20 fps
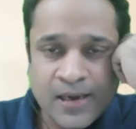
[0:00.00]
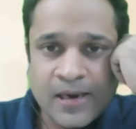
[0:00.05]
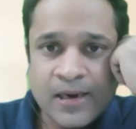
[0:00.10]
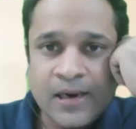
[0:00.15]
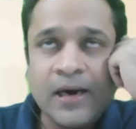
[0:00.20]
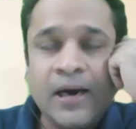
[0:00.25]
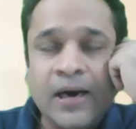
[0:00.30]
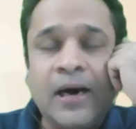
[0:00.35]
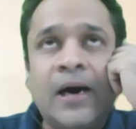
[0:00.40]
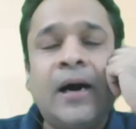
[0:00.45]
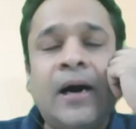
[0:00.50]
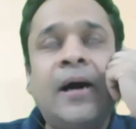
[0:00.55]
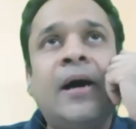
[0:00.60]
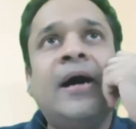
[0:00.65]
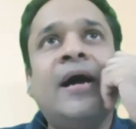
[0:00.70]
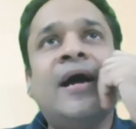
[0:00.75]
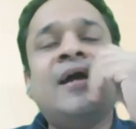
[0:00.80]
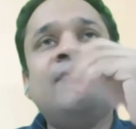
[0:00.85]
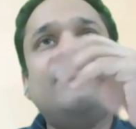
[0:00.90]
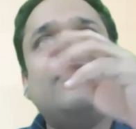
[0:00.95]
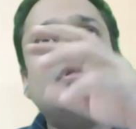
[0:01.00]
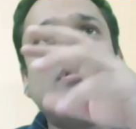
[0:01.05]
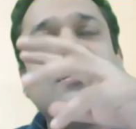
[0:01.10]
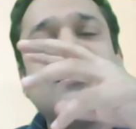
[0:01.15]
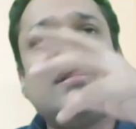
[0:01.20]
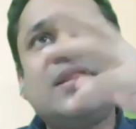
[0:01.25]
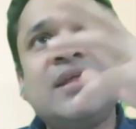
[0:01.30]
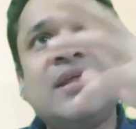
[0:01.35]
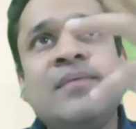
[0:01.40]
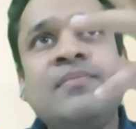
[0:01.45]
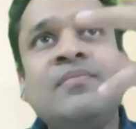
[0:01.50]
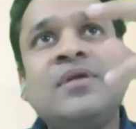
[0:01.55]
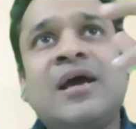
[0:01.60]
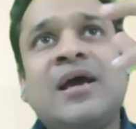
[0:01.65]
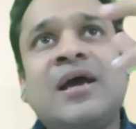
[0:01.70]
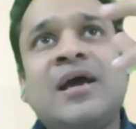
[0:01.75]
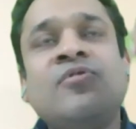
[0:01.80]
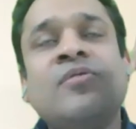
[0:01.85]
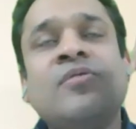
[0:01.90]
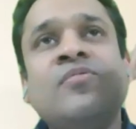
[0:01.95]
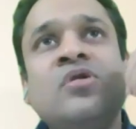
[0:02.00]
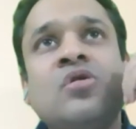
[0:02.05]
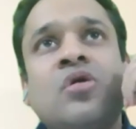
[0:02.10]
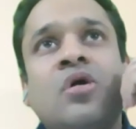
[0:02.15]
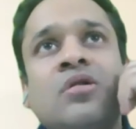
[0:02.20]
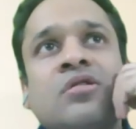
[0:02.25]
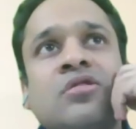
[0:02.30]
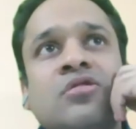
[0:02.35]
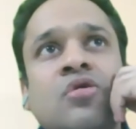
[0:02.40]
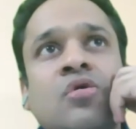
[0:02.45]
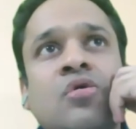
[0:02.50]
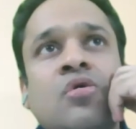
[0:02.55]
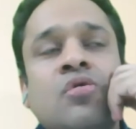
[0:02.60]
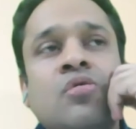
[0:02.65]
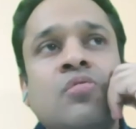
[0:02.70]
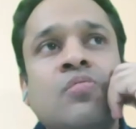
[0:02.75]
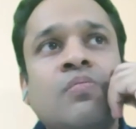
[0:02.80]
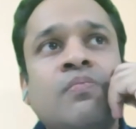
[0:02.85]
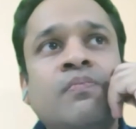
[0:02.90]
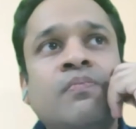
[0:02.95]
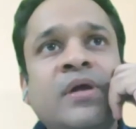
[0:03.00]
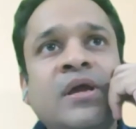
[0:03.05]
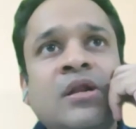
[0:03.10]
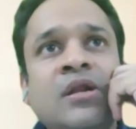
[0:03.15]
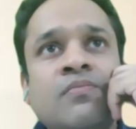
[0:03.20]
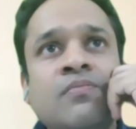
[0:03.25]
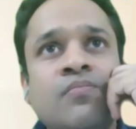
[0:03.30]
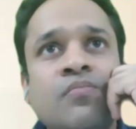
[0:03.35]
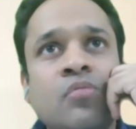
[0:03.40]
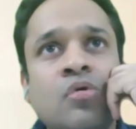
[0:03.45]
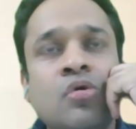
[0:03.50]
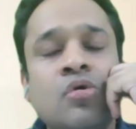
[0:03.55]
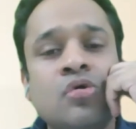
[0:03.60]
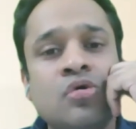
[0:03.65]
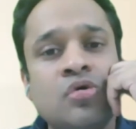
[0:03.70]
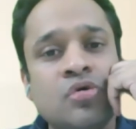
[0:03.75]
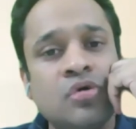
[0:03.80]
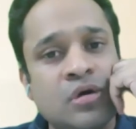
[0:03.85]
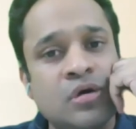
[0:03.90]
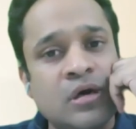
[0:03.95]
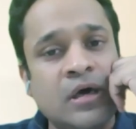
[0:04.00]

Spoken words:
And with the same time, we have been also been more,